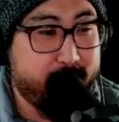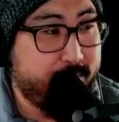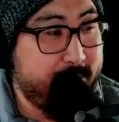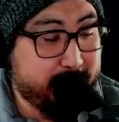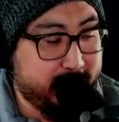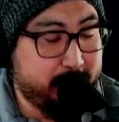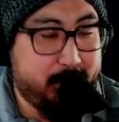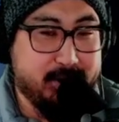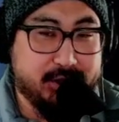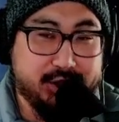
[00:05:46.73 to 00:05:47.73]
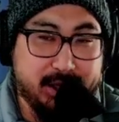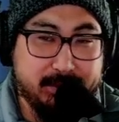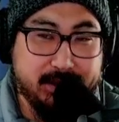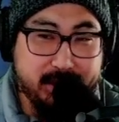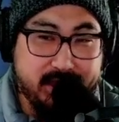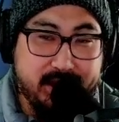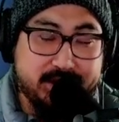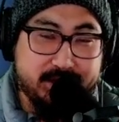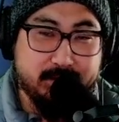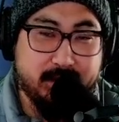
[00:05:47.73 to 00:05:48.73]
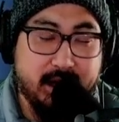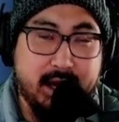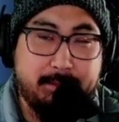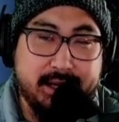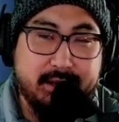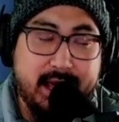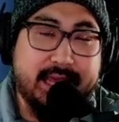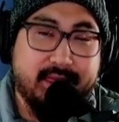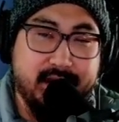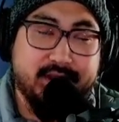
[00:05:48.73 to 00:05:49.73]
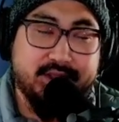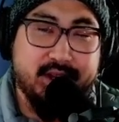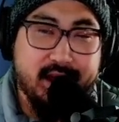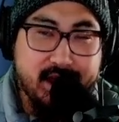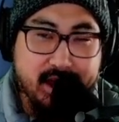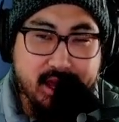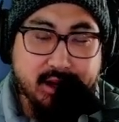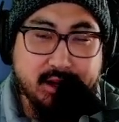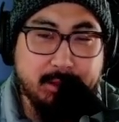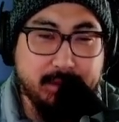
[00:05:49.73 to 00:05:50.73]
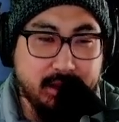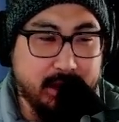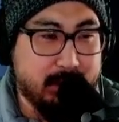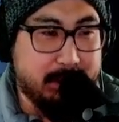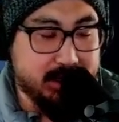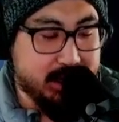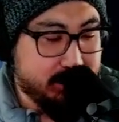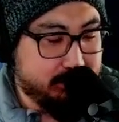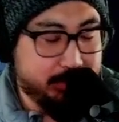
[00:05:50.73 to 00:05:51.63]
pr- partnership between this a company like this and a company like Replika.